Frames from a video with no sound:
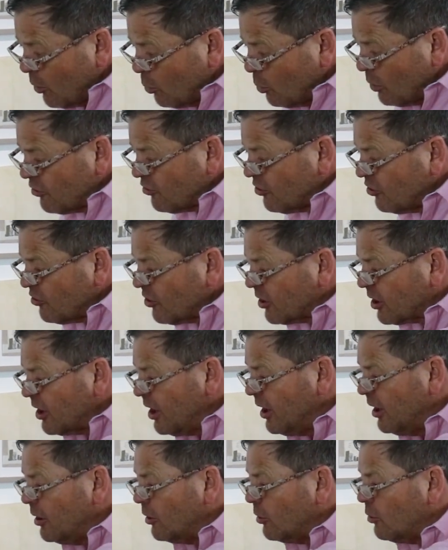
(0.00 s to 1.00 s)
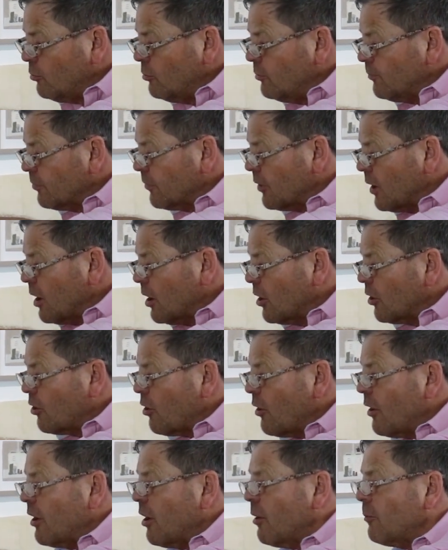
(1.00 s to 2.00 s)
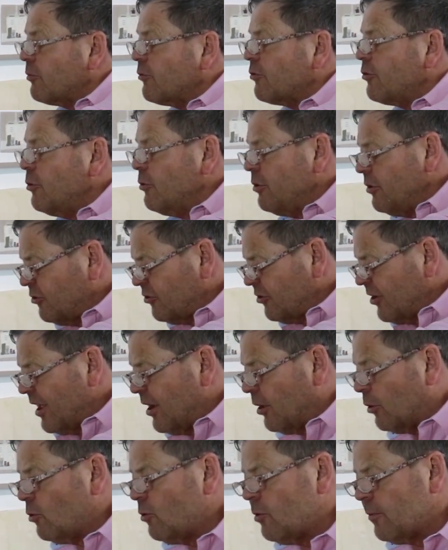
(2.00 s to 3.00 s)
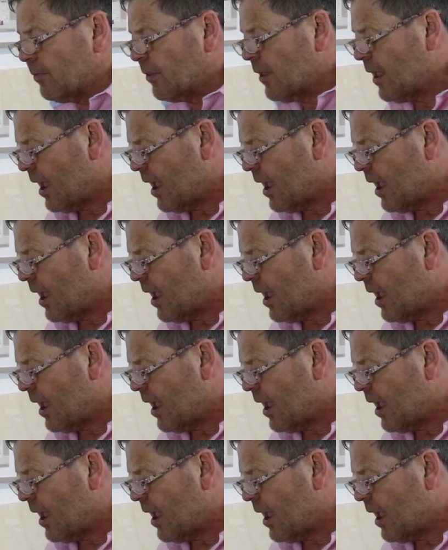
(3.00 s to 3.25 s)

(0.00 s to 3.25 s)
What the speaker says: which is a curl going up through the still,